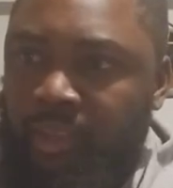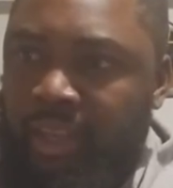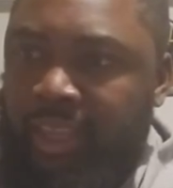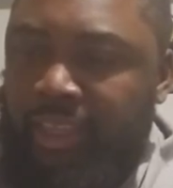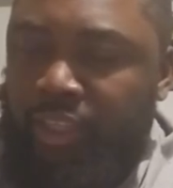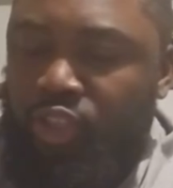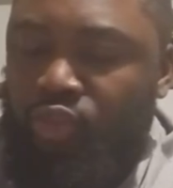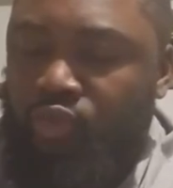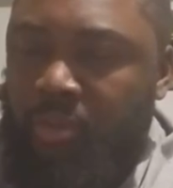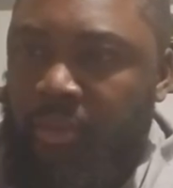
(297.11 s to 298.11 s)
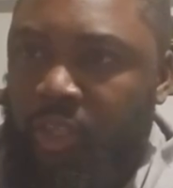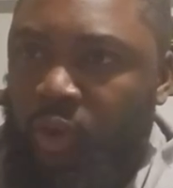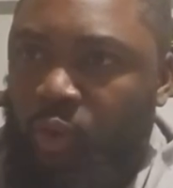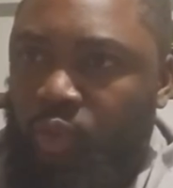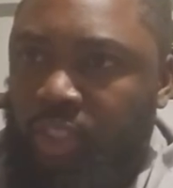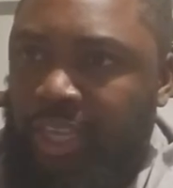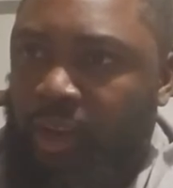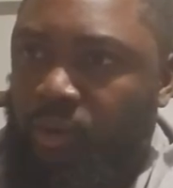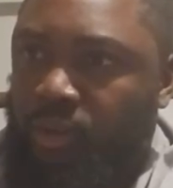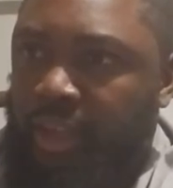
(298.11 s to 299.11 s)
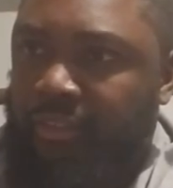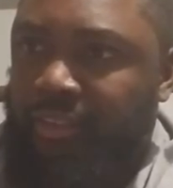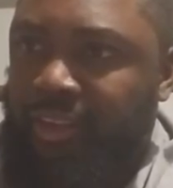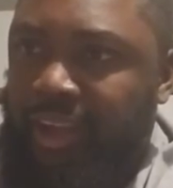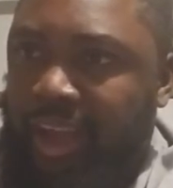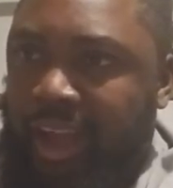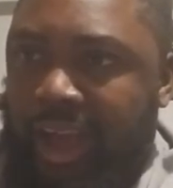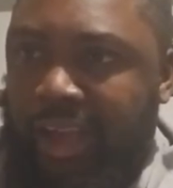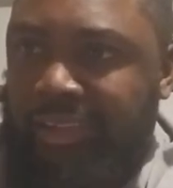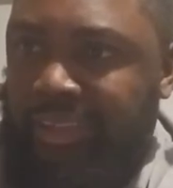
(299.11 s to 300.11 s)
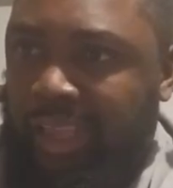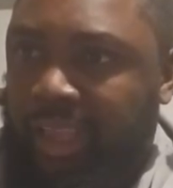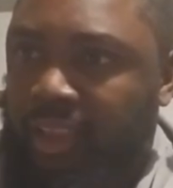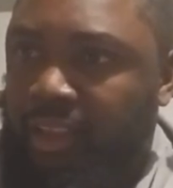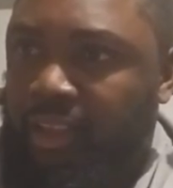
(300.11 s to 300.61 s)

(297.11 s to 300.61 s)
like an extremely cold shower after a hot day,